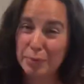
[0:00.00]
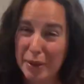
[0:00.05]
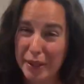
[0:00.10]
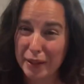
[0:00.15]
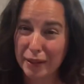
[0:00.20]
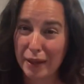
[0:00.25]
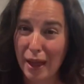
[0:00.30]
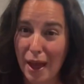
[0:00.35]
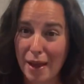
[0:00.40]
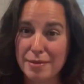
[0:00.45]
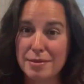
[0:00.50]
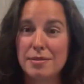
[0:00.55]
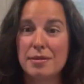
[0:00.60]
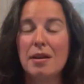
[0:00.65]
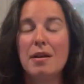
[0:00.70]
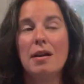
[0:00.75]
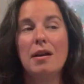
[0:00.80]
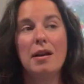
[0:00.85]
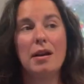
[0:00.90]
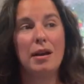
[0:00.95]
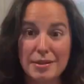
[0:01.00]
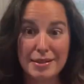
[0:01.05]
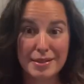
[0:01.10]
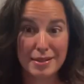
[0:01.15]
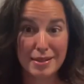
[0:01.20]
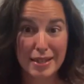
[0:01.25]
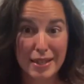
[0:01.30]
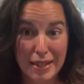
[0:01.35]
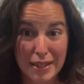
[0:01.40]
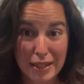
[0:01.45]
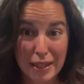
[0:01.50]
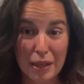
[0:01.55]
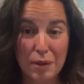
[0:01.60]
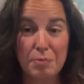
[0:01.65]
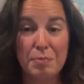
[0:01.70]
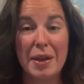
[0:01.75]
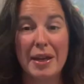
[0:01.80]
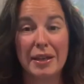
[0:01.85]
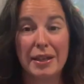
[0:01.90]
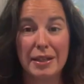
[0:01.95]
bit less zinc,
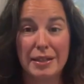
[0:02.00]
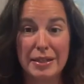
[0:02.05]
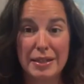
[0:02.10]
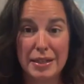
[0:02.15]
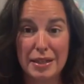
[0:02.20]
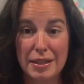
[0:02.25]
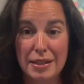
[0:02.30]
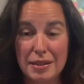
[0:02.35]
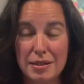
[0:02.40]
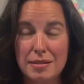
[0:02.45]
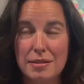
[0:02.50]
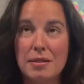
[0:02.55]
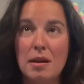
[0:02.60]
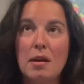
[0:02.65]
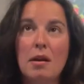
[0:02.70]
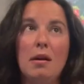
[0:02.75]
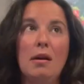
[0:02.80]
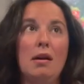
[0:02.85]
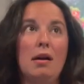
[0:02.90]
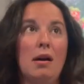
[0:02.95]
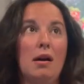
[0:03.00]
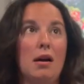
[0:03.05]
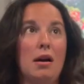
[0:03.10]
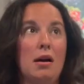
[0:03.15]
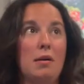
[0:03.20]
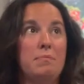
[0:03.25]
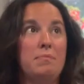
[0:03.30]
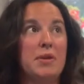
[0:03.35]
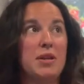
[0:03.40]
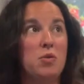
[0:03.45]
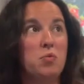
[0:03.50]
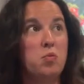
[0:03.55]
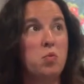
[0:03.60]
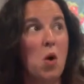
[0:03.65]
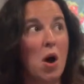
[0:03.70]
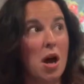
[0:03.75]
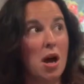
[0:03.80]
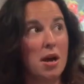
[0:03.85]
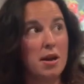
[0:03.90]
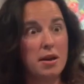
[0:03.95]
manganese,
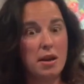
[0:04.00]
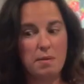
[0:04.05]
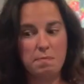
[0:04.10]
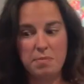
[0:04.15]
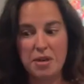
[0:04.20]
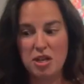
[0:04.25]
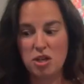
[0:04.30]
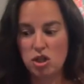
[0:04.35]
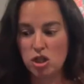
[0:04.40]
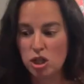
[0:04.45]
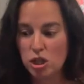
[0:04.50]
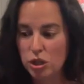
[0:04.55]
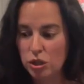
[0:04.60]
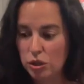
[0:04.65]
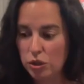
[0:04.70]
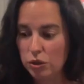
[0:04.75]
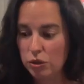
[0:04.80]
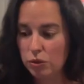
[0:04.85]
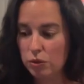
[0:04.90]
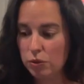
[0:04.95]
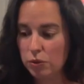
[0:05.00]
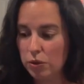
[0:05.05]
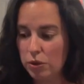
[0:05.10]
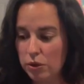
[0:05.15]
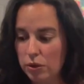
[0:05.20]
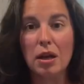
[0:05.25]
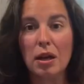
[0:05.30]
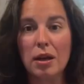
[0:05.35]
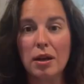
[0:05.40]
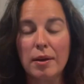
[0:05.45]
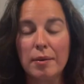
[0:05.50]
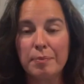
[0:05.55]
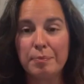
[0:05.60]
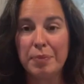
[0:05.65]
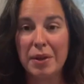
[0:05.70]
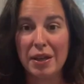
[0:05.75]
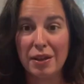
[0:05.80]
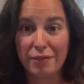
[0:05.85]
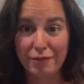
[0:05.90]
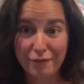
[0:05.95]
B1, B2,
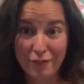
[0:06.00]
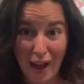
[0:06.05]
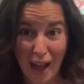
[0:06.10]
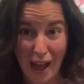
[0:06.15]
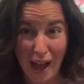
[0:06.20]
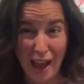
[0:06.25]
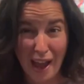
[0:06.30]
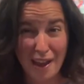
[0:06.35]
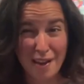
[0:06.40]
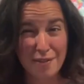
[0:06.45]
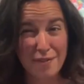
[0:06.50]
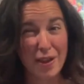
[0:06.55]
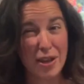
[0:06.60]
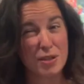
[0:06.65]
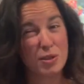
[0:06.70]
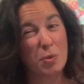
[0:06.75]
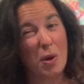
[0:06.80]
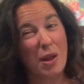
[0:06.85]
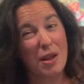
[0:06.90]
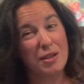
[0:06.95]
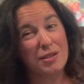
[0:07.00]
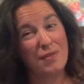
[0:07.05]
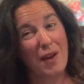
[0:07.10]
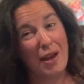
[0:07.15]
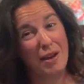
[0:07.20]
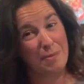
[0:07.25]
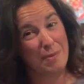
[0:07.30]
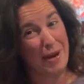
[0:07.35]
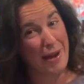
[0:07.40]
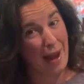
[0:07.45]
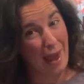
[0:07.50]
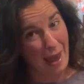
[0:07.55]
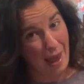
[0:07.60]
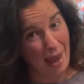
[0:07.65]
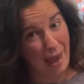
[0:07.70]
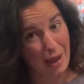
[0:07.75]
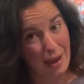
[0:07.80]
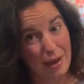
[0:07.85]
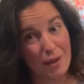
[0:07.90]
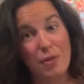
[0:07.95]
B5, as well as vitamin
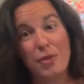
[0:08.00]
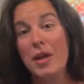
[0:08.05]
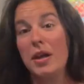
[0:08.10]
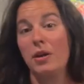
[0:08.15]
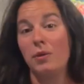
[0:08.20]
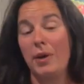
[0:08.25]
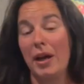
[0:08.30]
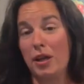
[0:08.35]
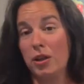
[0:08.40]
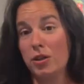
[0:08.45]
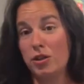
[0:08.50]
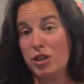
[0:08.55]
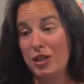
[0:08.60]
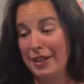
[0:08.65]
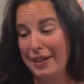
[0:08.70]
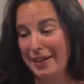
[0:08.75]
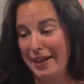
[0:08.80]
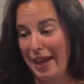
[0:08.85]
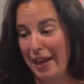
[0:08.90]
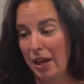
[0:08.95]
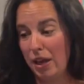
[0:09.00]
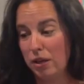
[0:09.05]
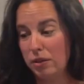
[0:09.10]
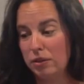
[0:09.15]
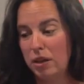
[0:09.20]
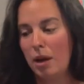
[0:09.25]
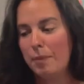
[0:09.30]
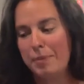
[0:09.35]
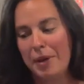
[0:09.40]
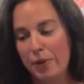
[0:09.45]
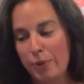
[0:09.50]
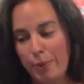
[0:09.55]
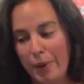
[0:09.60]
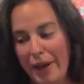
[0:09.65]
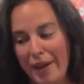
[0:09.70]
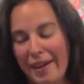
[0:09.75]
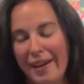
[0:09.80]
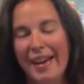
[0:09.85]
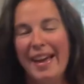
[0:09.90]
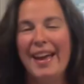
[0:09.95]
A than a regular chicken egg, not
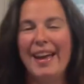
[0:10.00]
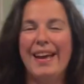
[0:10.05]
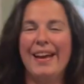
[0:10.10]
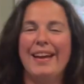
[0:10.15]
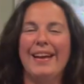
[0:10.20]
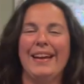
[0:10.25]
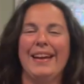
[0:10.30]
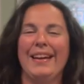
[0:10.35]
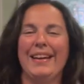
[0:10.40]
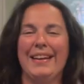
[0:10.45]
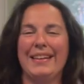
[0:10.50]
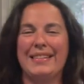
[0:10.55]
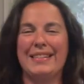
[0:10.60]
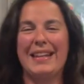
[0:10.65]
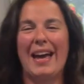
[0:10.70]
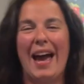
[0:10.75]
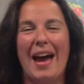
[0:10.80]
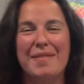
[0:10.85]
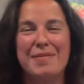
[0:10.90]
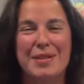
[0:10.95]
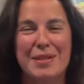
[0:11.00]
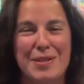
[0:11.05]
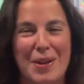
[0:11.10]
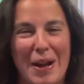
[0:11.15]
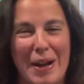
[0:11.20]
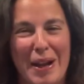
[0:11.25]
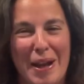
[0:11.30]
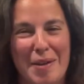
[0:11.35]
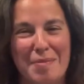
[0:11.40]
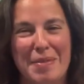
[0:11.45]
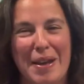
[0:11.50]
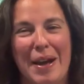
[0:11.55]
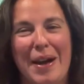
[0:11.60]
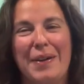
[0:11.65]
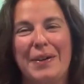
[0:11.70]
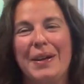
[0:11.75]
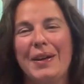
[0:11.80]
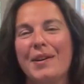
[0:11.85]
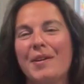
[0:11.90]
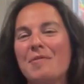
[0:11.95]
B3. Abby's trying to help you
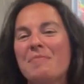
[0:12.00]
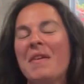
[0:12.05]
out here.